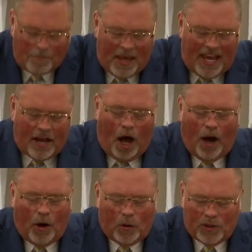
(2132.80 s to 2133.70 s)
being
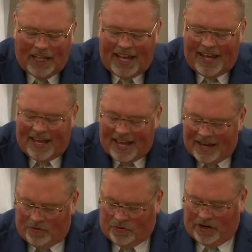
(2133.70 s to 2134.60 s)
holy
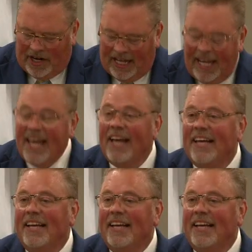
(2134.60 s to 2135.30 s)
inwardly